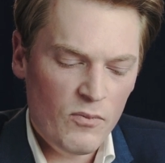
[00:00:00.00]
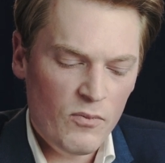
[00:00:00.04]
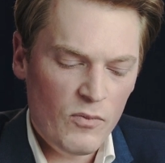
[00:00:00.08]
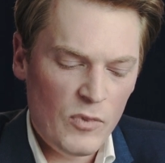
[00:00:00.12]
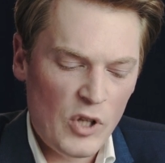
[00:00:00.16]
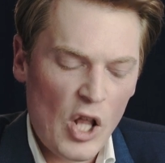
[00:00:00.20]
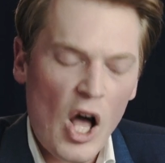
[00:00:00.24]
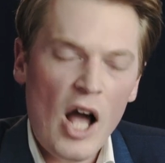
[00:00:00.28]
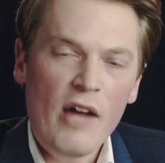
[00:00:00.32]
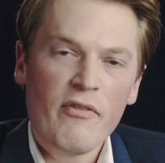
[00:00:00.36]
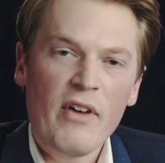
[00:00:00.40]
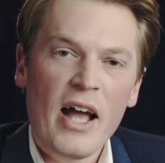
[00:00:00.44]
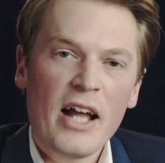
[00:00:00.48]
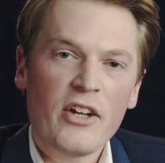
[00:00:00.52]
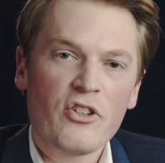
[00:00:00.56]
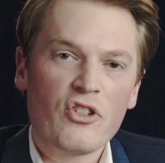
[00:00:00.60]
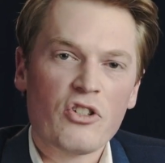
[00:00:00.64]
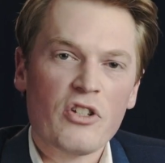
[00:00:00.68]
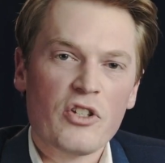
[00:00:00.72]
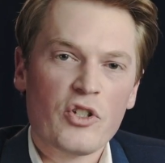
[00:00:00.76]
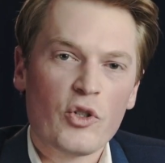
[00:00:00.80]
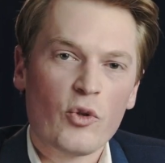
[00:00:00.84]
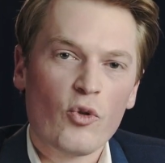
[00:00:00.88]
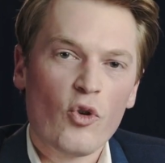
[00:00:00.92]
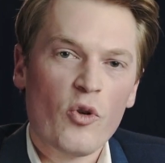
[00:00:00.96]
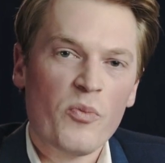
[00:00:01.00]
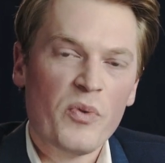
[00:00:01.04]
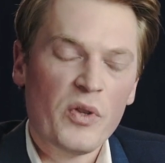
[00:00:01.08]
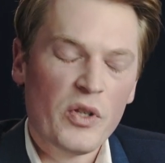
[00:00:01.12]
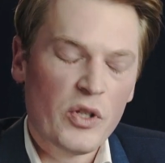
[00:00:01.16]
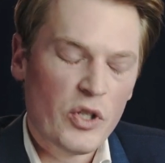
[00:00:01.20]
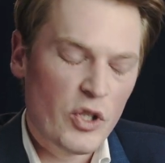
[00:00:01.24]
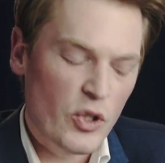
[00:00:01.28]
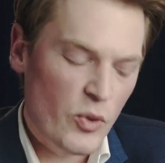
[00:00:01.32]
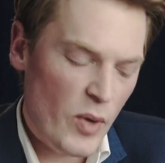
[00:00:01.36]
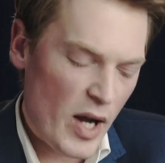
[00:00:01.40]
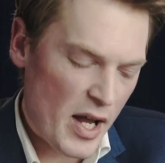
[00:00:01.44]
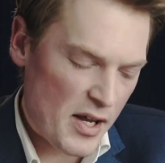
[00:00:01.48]
Live Action is a group in the
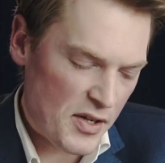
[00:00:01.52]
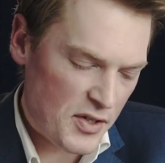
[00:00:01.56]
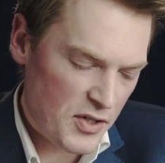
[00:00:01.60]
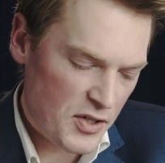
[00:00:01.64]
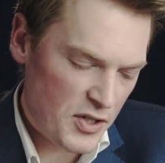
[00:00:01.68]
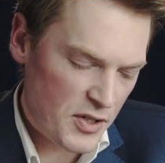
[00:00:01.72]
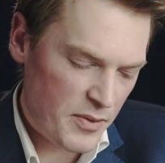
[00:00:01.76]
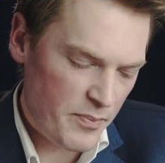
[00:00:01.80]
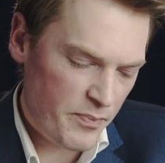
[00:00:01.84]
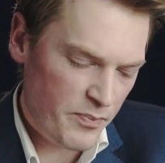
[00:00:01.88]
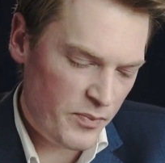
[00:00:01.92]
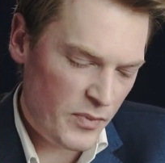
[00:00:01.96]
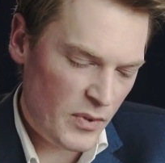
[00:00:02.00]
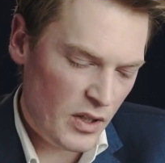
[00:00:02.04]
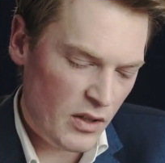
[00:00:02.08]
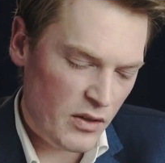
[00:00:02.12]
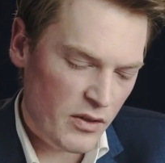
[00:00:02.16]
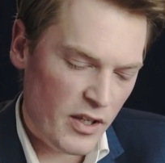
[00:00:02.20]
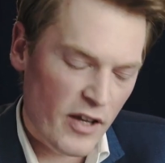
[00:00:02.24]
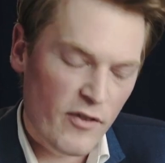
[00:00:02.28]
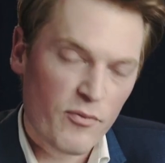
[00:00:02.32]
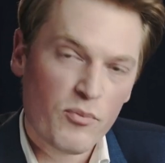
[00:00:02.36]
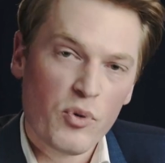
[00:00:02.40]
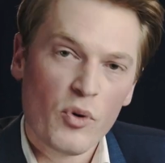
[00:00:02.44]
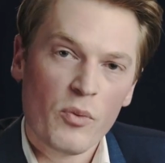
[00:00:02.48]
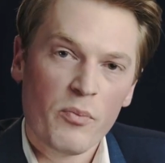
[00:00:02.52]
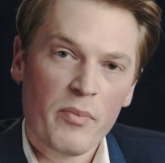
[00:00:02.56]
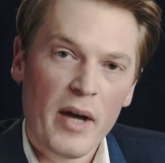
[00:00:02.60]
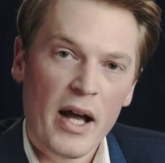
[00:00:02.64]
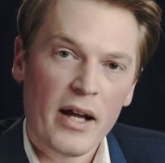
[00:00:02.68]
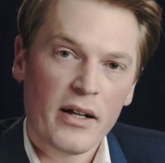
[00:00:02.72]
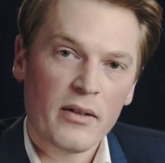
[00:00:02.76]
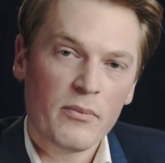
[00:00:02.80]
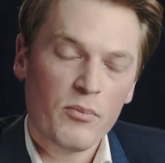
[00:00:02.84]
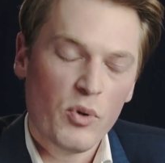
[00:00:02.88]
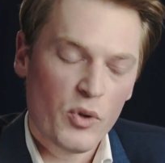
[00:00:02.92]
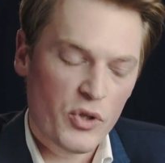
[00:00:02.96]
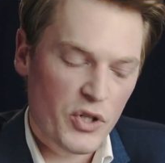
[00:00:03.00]
US. They've
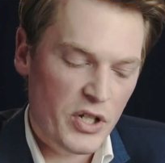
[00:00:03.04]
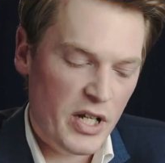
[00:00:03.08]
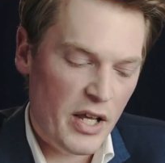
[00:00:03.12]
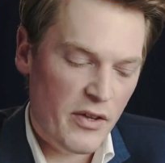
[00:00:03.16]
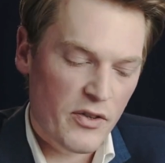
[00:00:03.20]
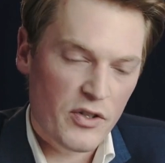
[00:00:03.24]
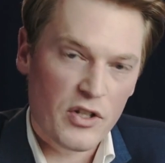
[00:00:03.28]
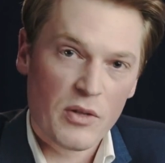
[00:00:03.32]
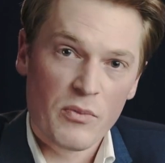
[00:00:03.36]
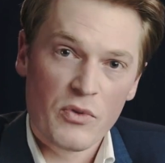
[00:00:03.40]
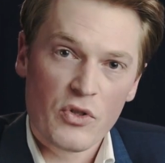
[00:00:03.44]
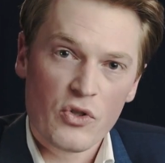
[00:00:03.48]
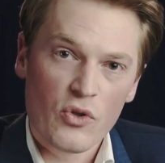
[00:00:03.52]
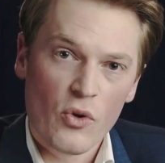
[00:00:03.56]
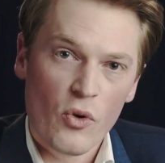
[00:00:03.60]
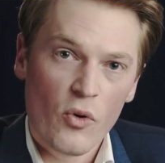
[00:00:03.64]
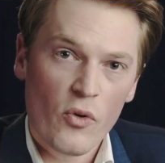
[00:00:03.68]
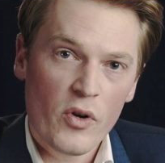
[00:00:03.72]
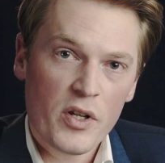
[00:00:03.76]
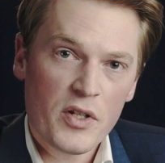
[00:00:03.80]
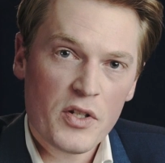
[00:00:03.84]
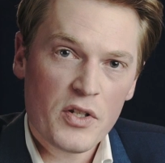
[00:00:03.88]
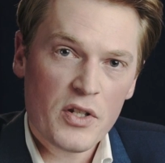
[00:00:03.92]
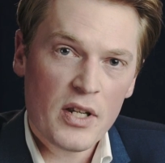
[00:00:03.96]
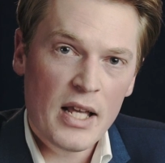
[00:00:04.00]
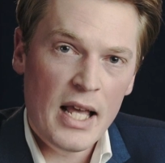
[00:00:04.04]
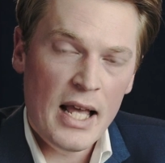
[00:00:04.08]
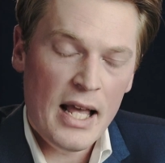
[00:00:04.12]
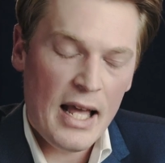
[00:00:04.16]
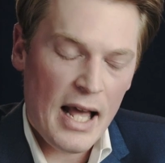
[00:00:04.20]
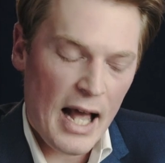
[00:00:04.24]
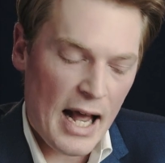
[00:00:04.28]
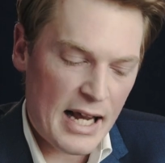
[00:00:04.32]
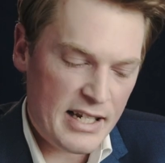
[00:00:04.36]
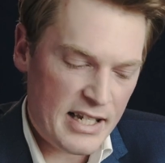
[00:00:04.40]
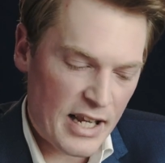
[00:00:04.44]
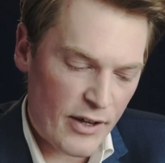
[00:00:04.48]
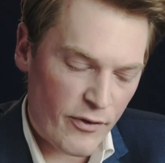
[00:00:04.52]
put together some stories,
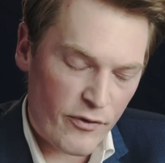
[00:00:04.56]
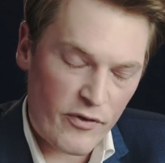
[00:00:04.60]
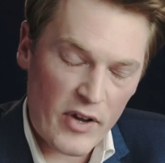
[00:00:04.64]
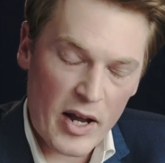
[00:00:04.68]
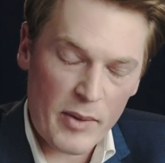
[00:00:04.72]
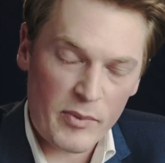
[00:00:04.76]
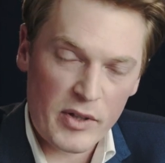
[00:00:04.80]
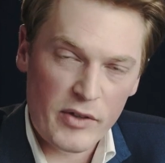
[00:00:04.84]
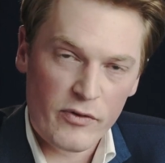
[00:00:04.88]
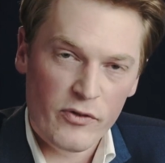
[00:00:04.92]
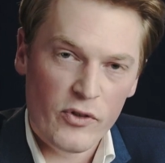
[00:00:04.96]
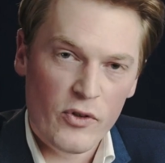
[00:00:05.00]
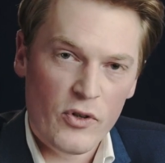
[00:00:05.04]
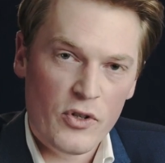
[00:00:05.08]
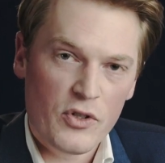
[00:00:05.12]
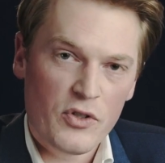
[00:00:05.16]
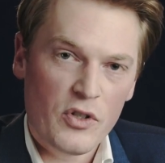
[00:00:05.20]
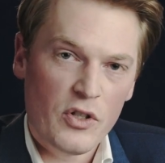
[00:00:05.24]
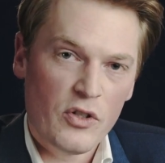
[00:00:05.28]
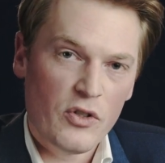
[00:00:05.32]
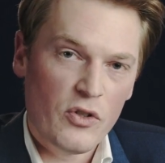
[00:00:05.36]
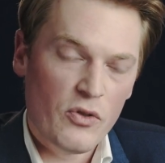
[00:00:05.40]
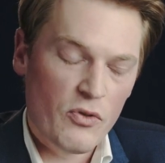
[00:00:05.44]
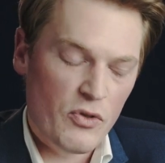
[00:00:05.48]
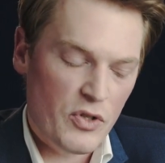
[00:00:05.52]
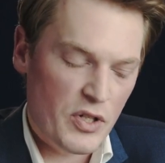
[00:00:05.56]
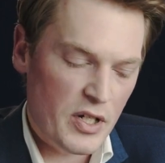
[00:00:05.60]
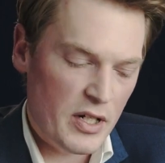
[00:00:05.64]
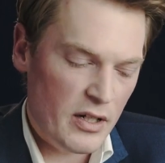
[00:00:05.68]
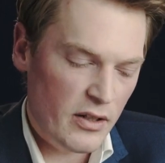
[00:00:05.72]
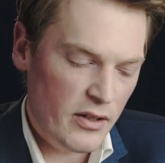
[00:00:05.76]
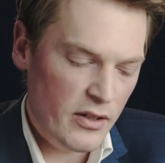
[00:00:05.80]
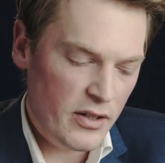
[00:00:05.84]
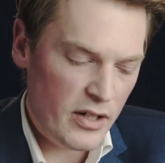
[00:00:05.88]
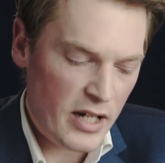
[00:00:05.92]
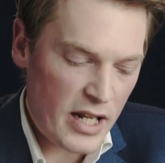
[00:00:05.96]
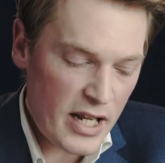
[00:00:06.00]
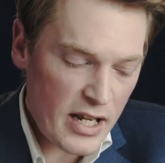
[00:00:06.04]
as have Family First in New
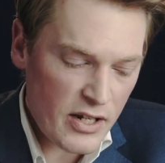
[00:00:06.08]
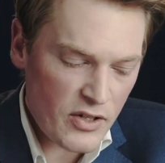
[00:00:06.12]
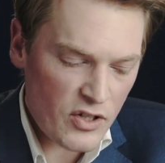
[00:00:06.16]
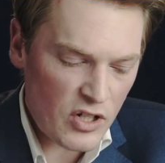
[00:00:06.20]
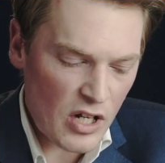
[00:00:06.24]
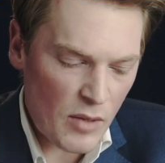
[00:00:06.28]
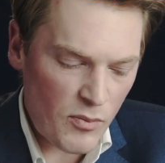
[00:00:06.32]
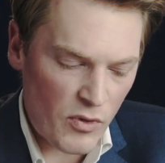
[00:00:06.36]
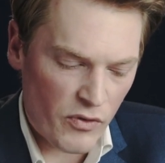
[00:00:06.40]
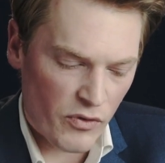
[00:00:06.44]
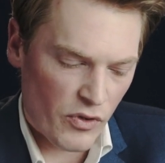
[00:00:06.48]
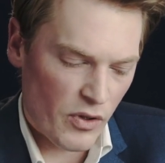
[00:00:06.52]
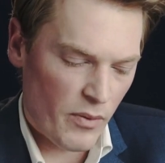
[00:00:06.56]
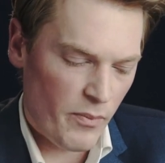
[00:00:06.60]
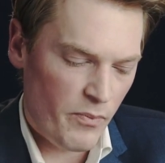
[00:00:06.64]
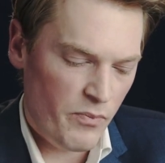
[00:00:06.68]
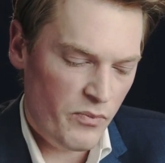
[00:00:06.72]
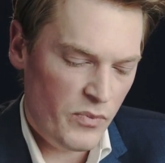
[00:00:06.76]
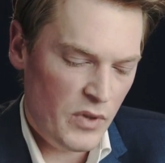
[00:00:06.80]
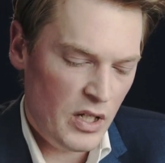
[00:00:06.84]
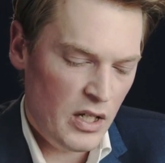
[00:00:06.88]
Zealand, and here's some of them.